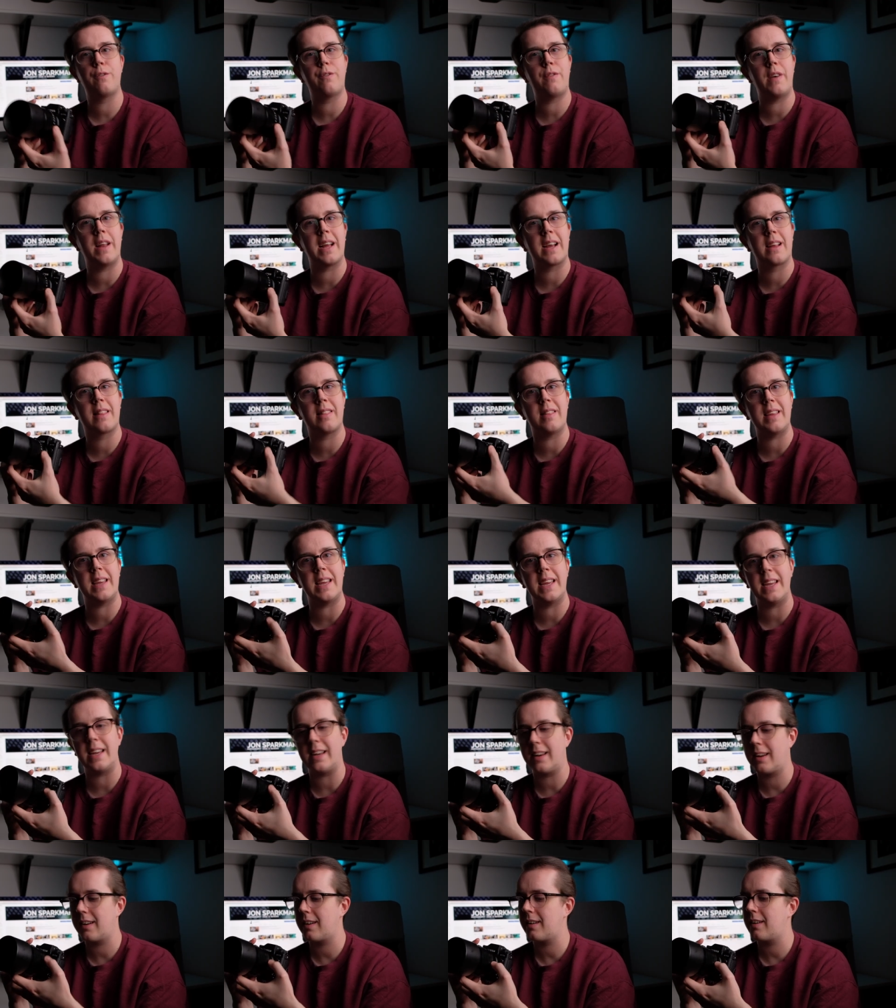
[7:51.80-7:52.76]
flick
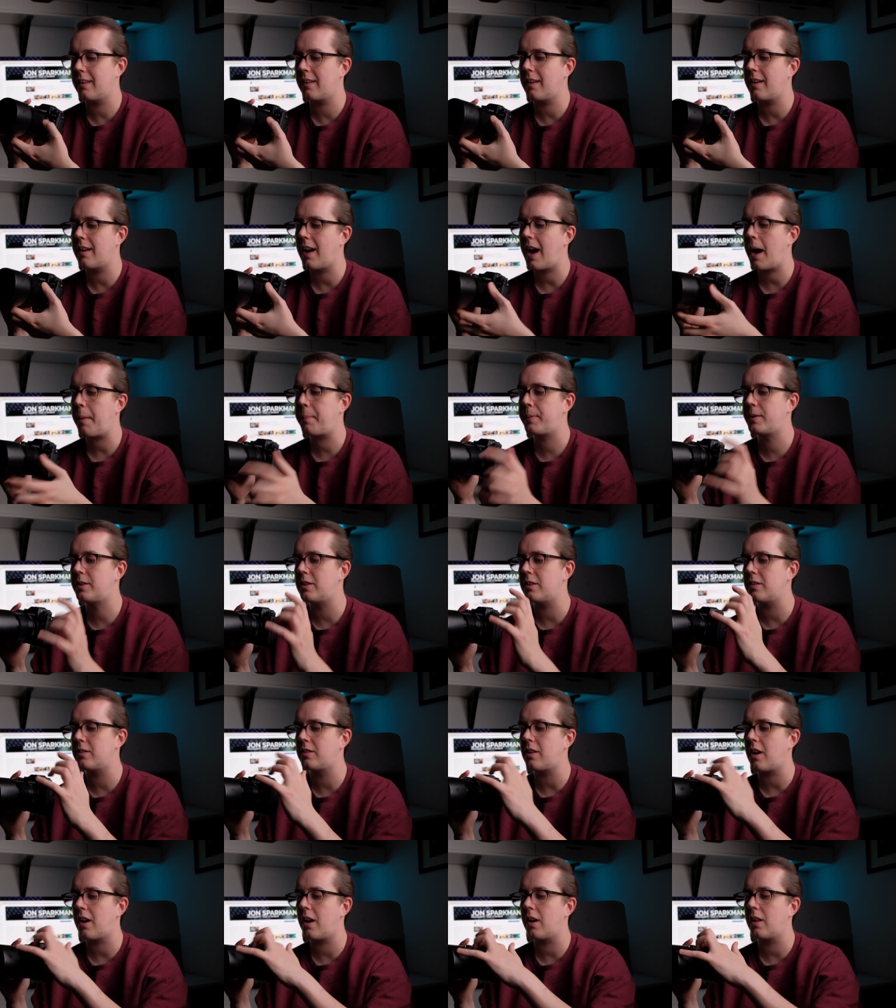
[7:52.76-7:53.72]
the aperture
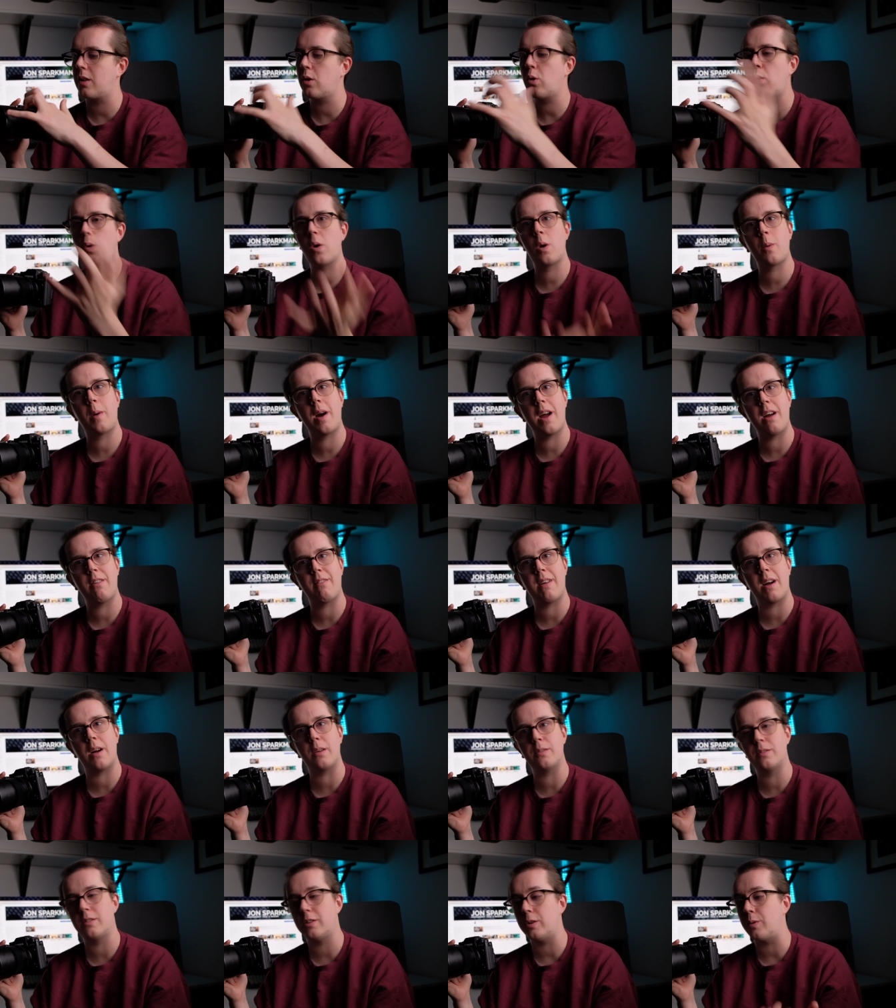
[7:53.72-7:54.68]
dial all the way
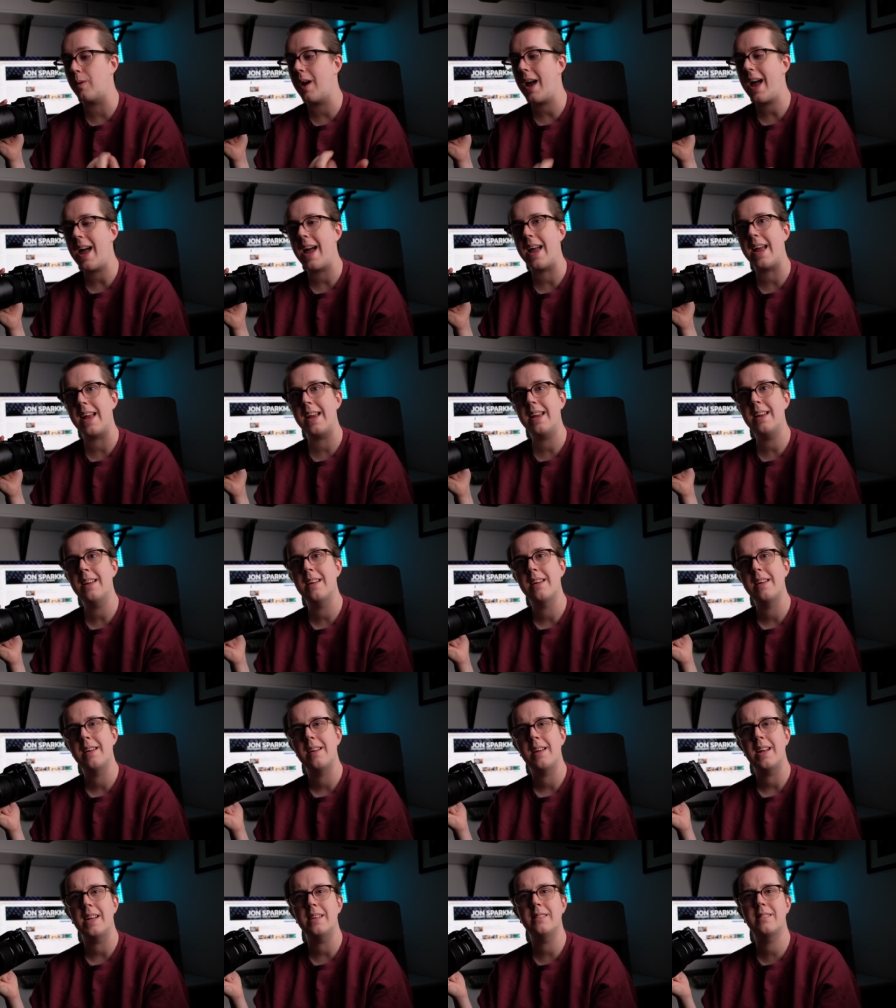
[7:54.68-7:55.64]
around to A,
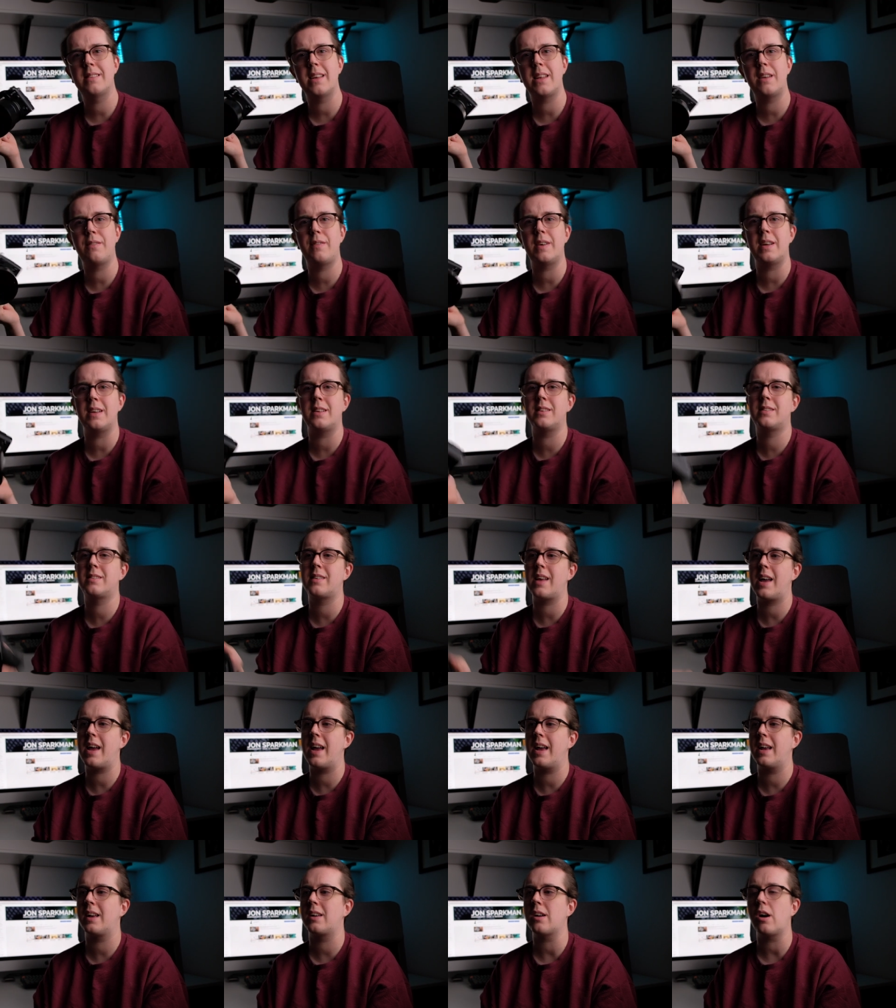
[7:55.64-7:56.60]
instead of it
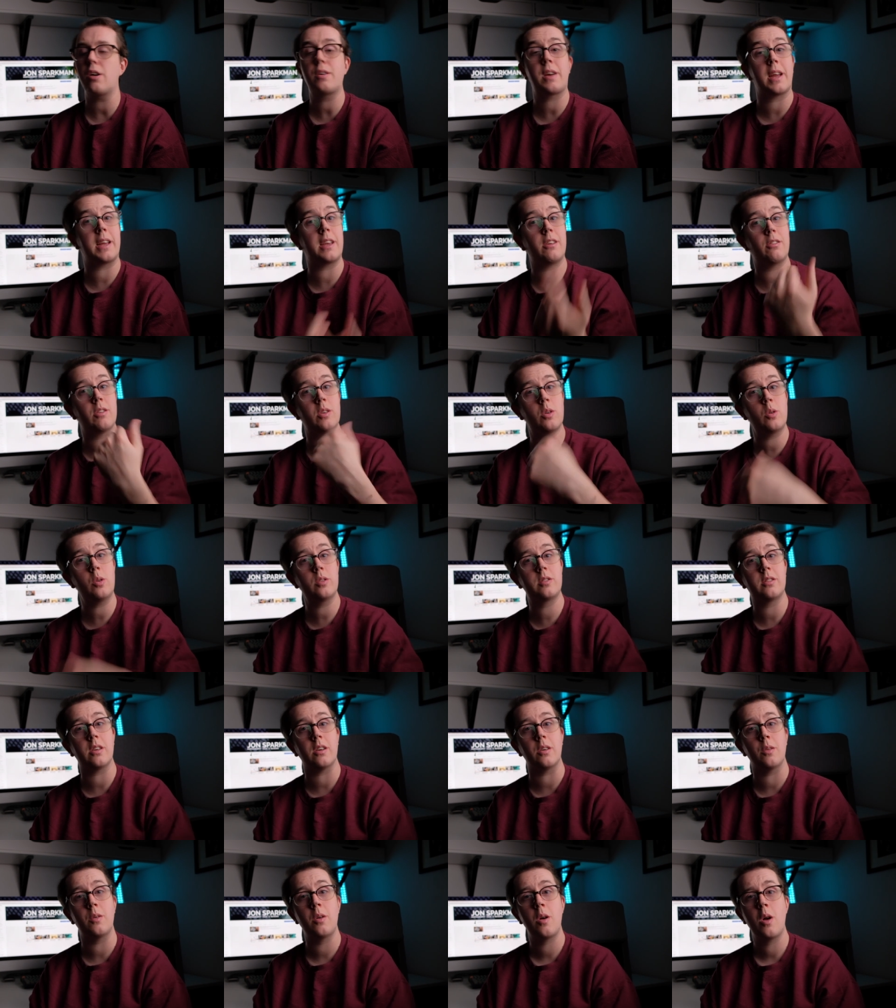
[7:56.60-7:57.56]
saying, okay, you're on
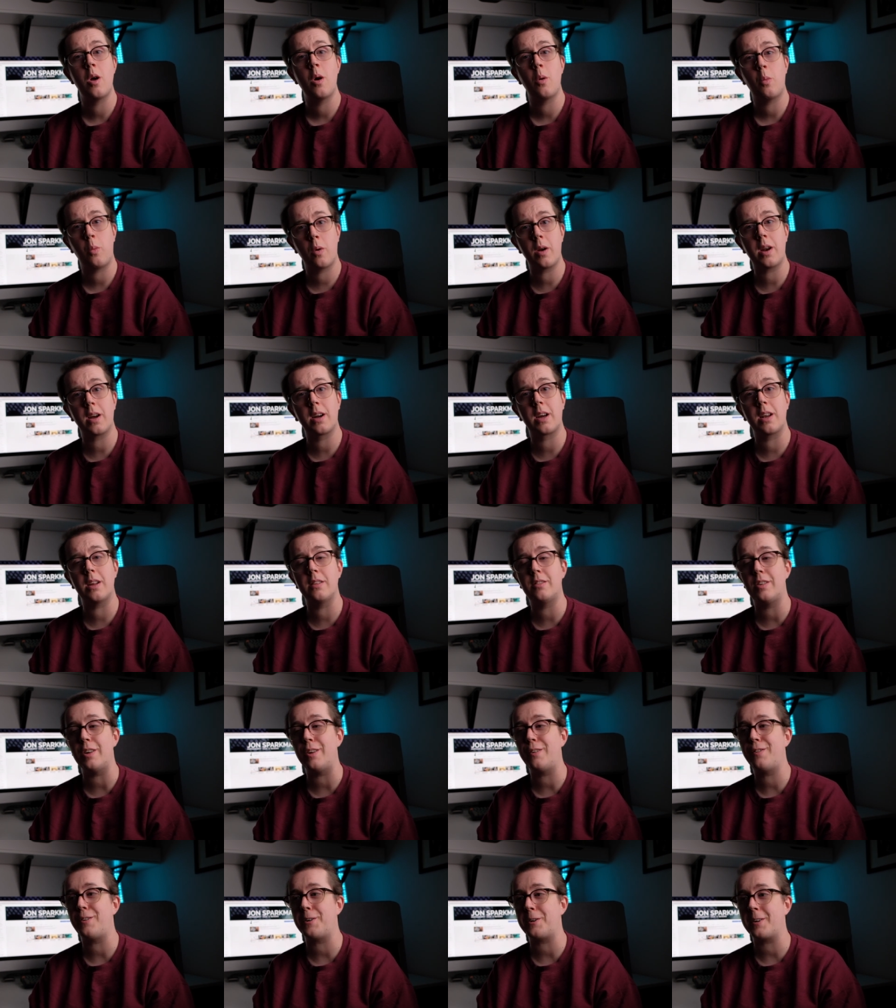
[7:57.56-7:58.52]
auto, what I'm gonna
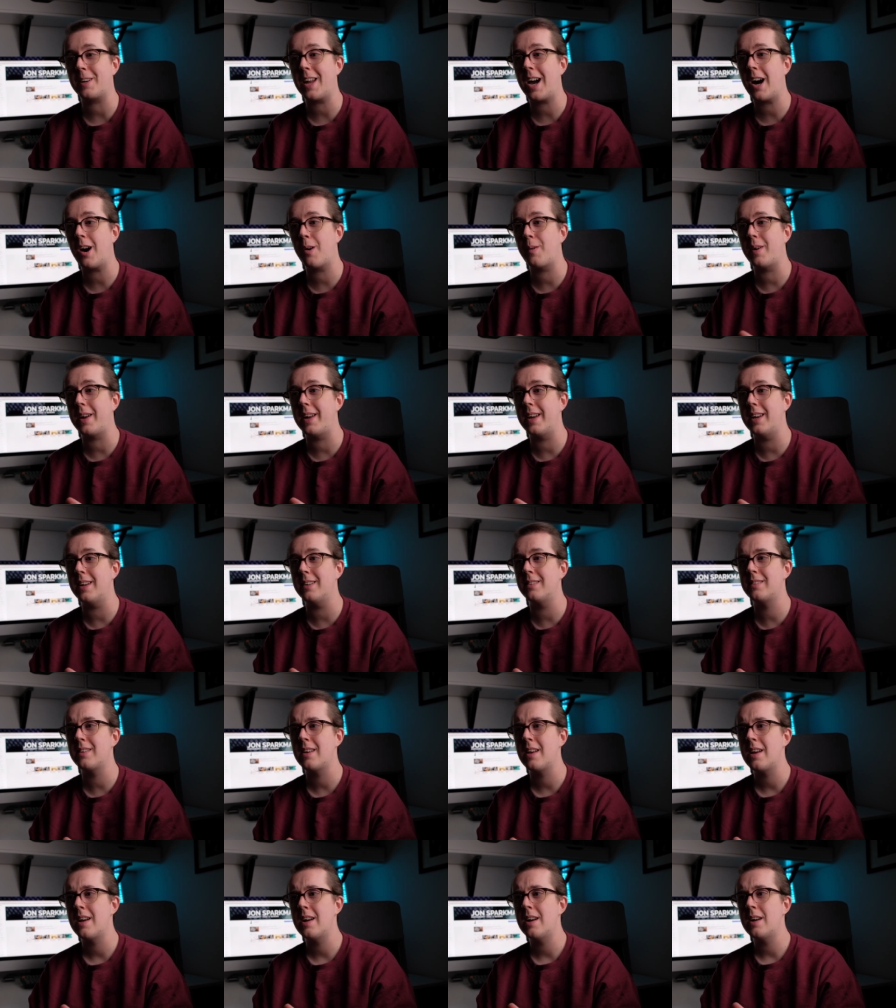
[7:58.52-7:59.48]
do for you now
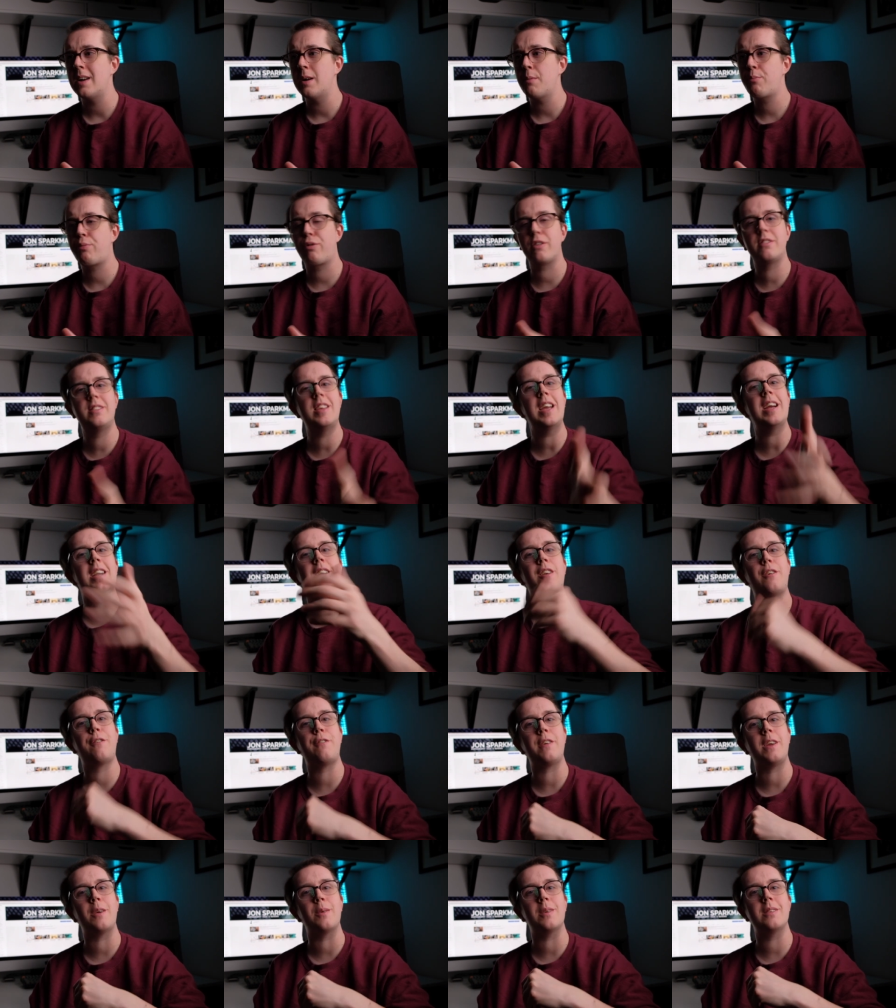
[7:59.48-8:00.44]
is predict
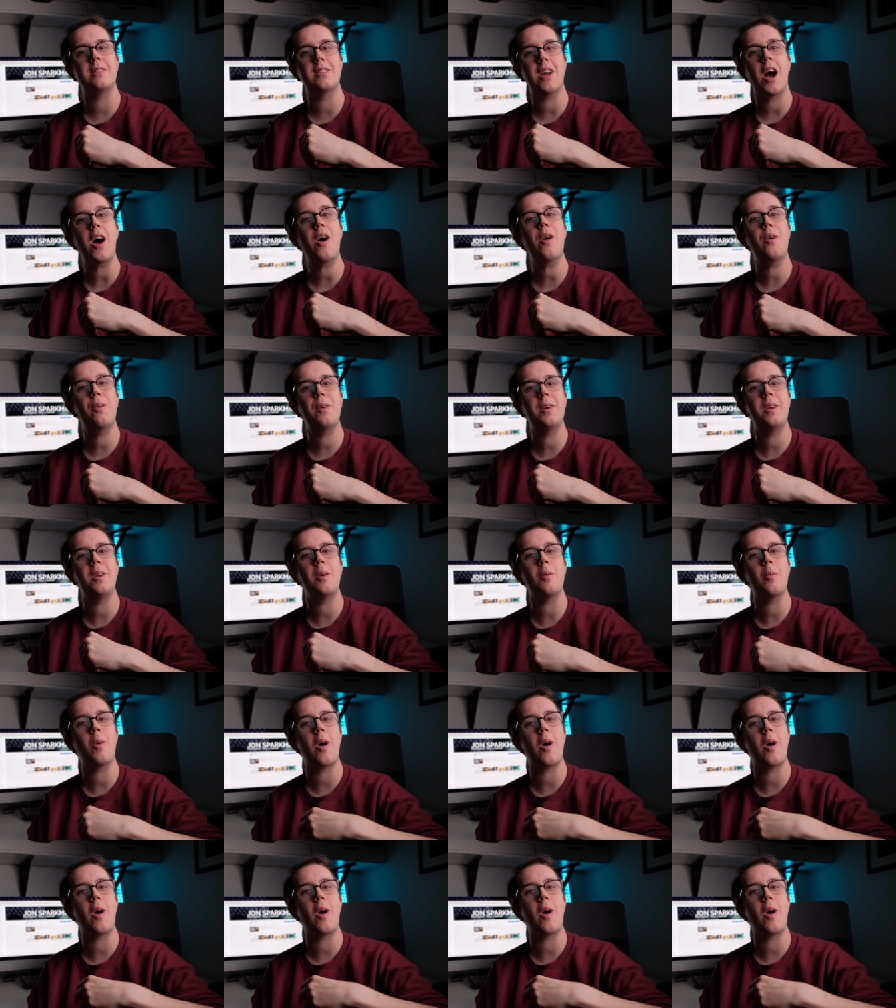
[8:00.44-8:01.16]
for you and tell you